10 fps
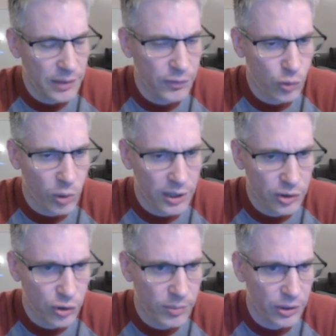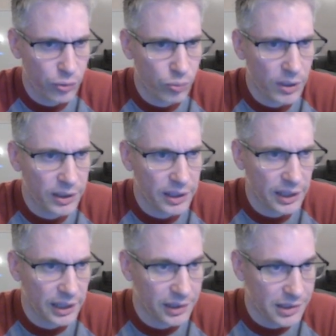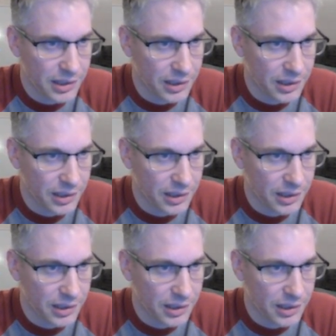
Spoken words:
you want to, but you really can't.